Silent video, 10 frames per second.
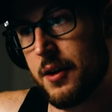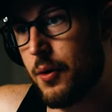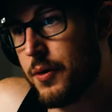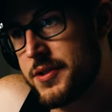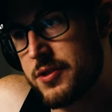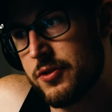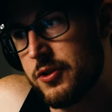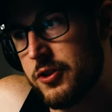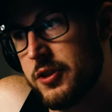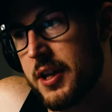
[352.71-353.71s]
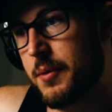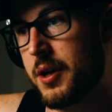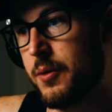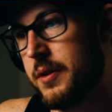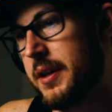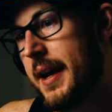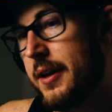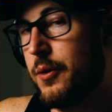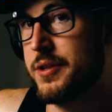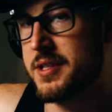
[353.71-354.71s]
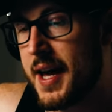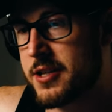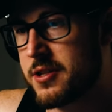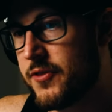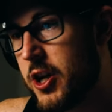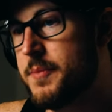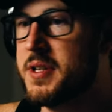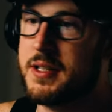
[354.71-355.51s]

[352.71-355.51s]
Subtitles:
old school, like we're going like old slasher films.